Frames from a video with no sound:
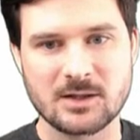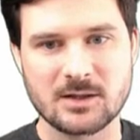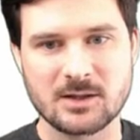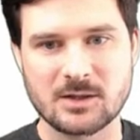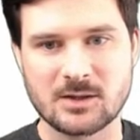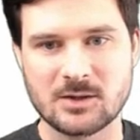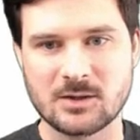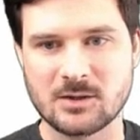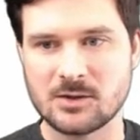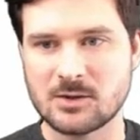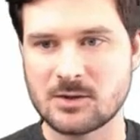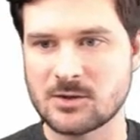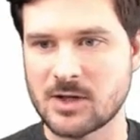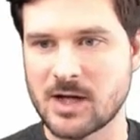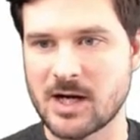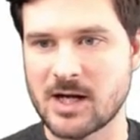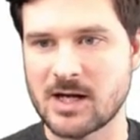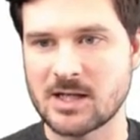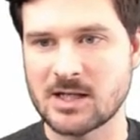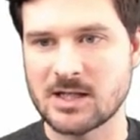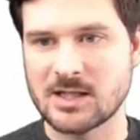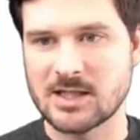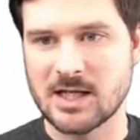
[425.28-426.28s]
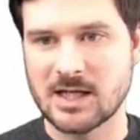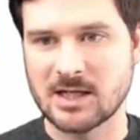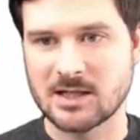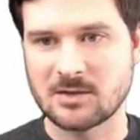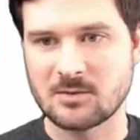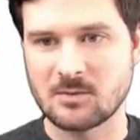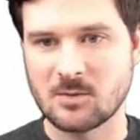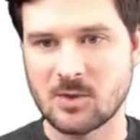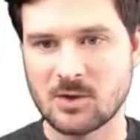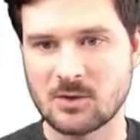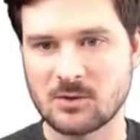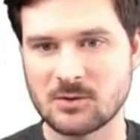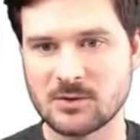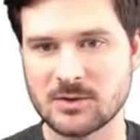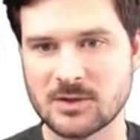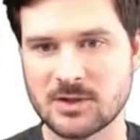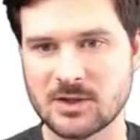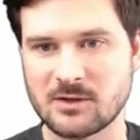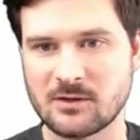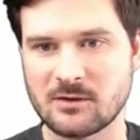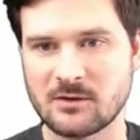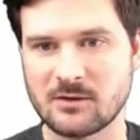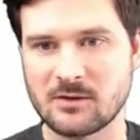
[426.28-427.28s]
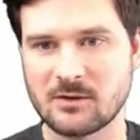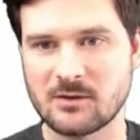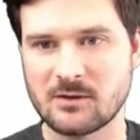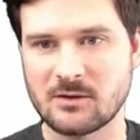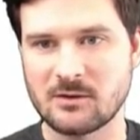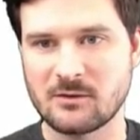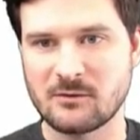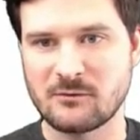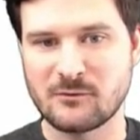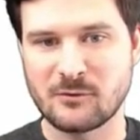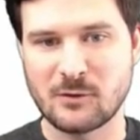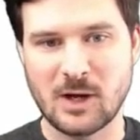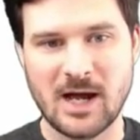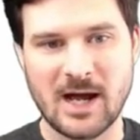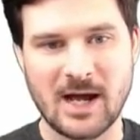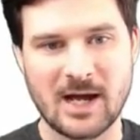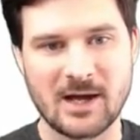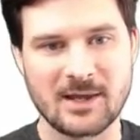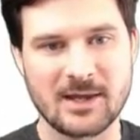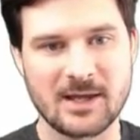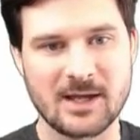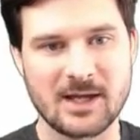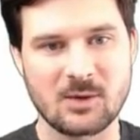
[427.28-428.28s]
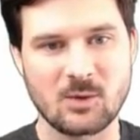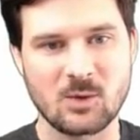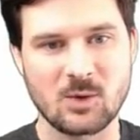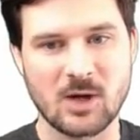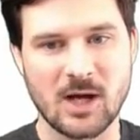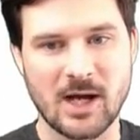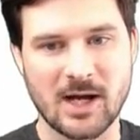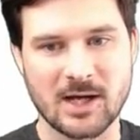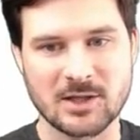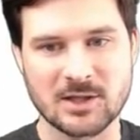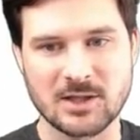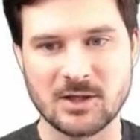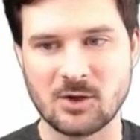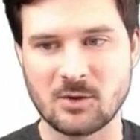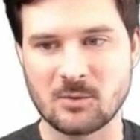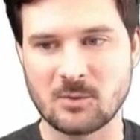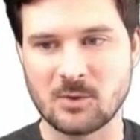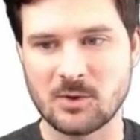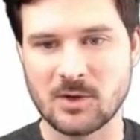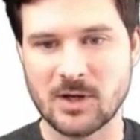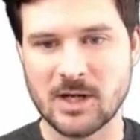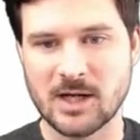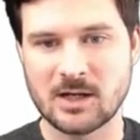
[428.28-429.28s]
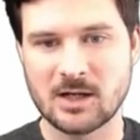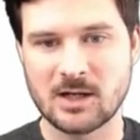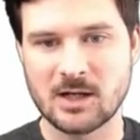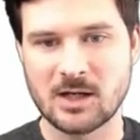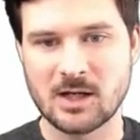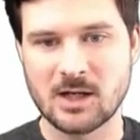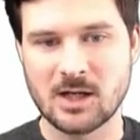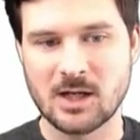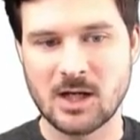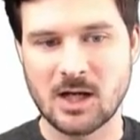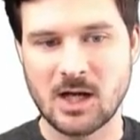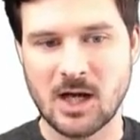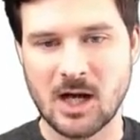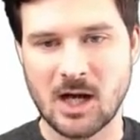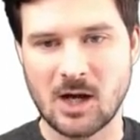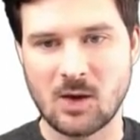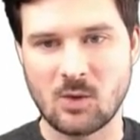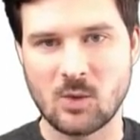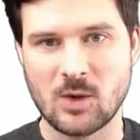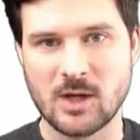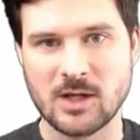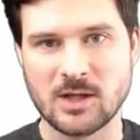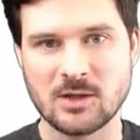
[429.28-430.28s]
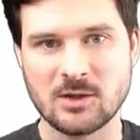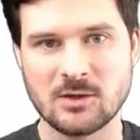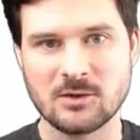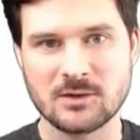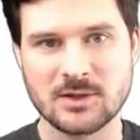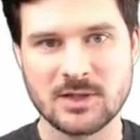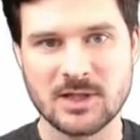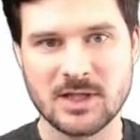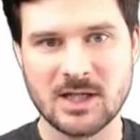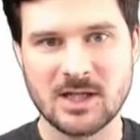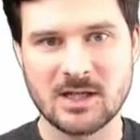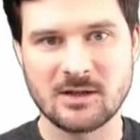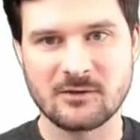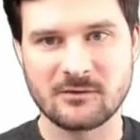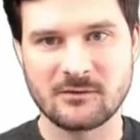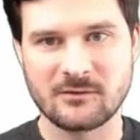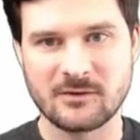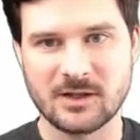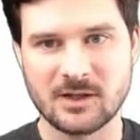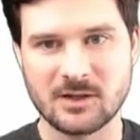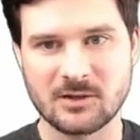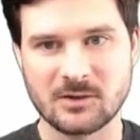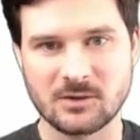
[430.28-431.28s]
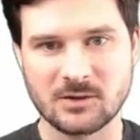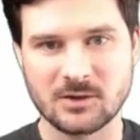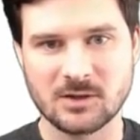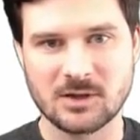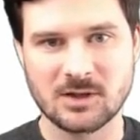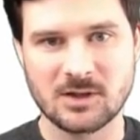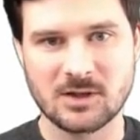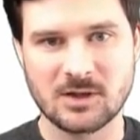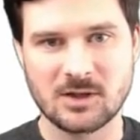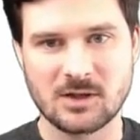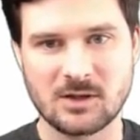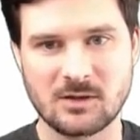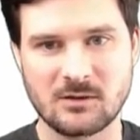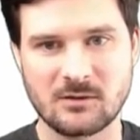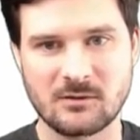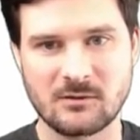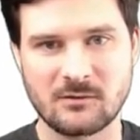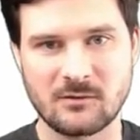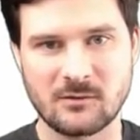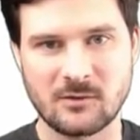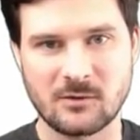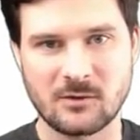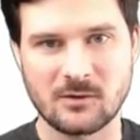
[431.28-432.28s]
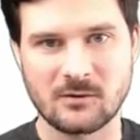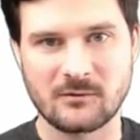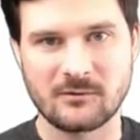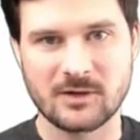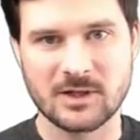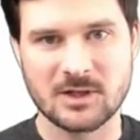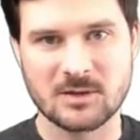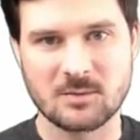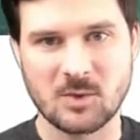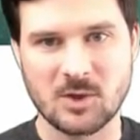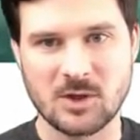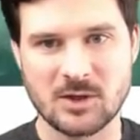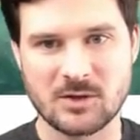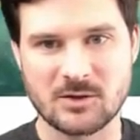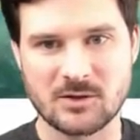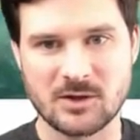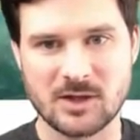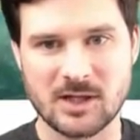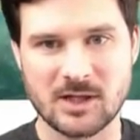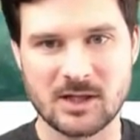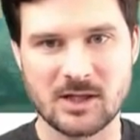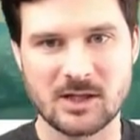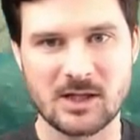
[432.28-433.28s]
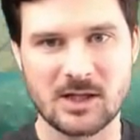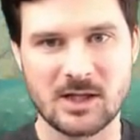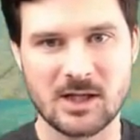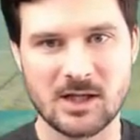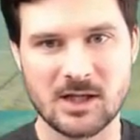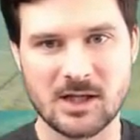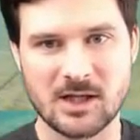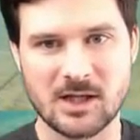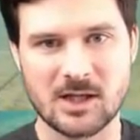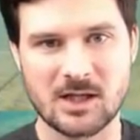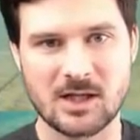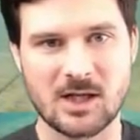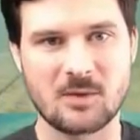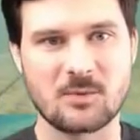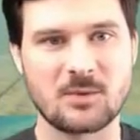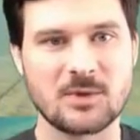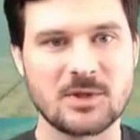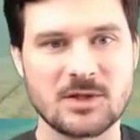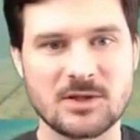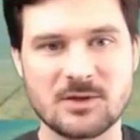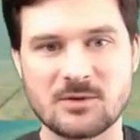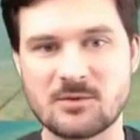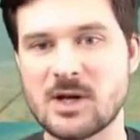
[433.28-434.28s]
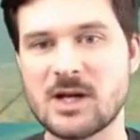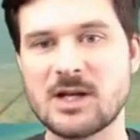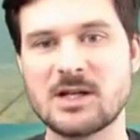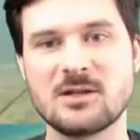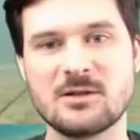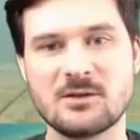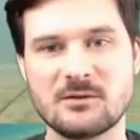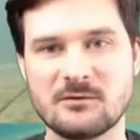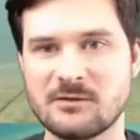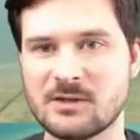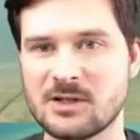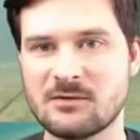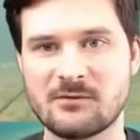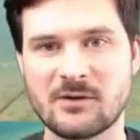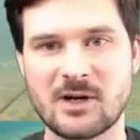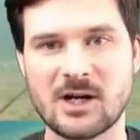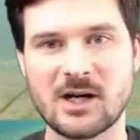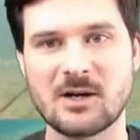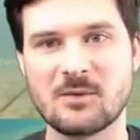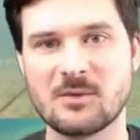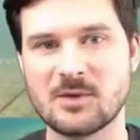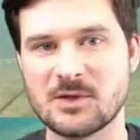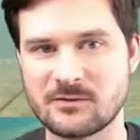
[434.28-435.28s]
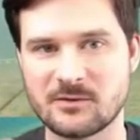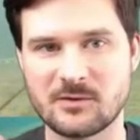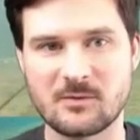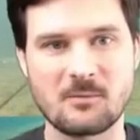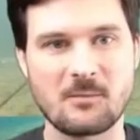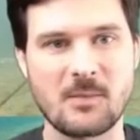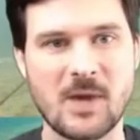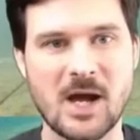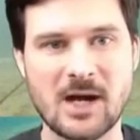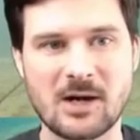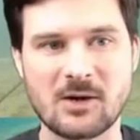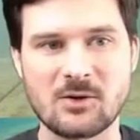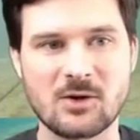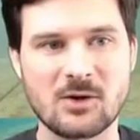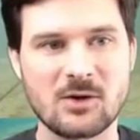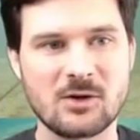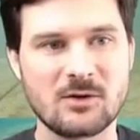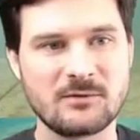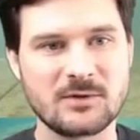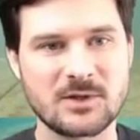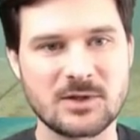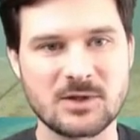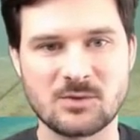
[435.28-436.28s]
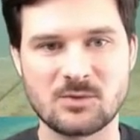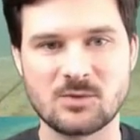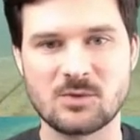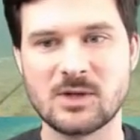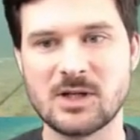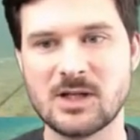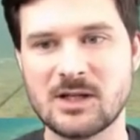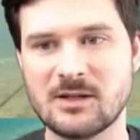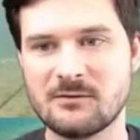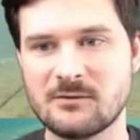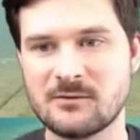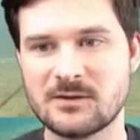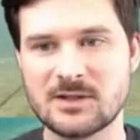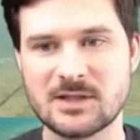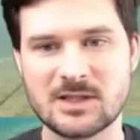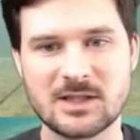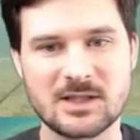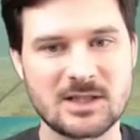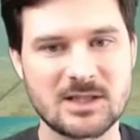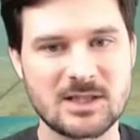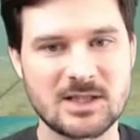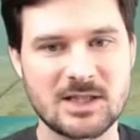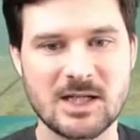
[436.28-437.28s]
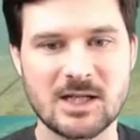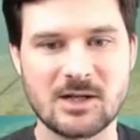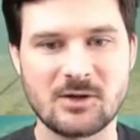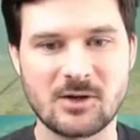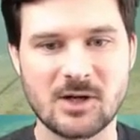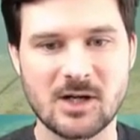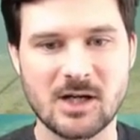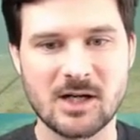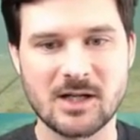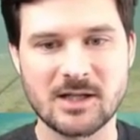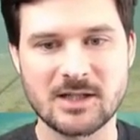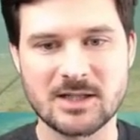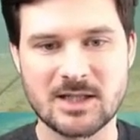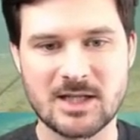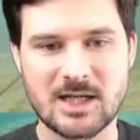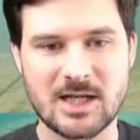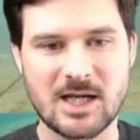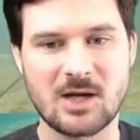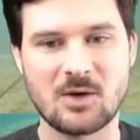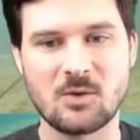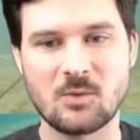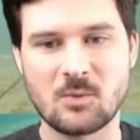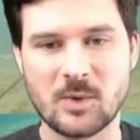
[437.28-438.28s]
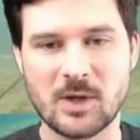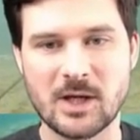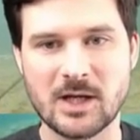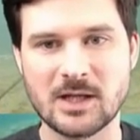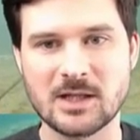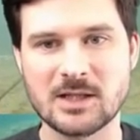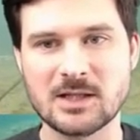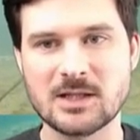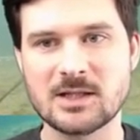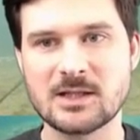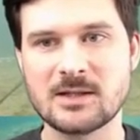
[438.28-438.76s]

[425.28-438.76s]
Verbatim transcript: to train and test models for how they will actually operate uh, when used in the field for fish monitoring. It encompasses a range of environments from mangroves to reefs, seagrass, kelp beds,